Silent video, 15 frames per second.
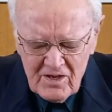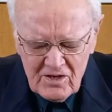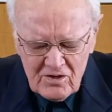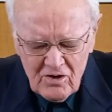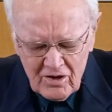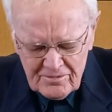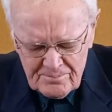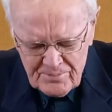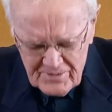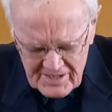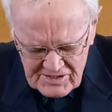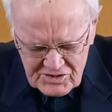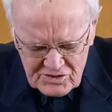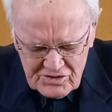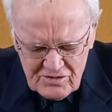God
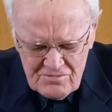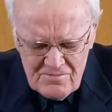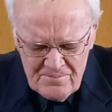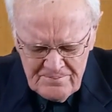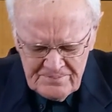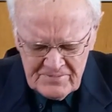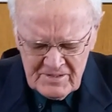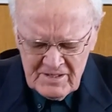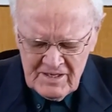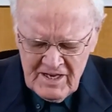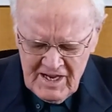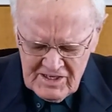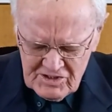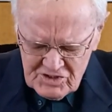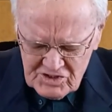bless you.
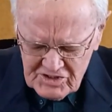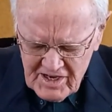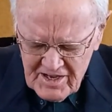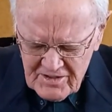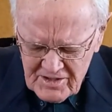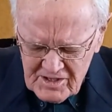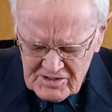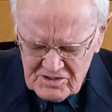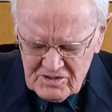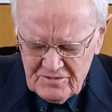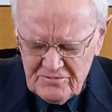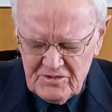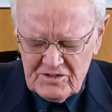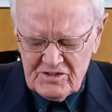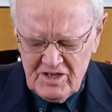And share this.
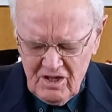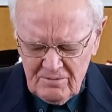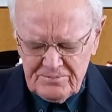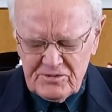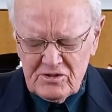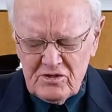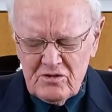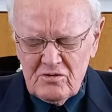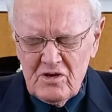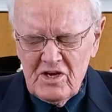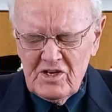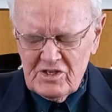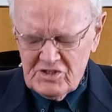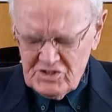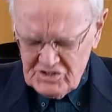If it's helped you,
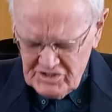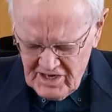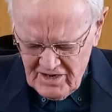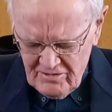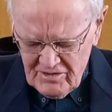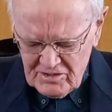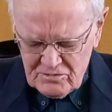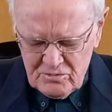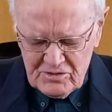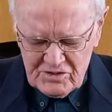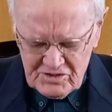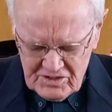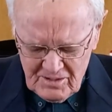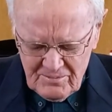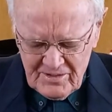share it with
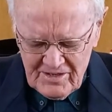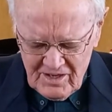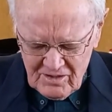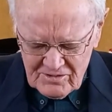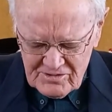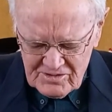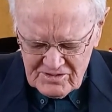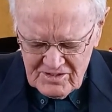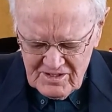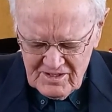someone else.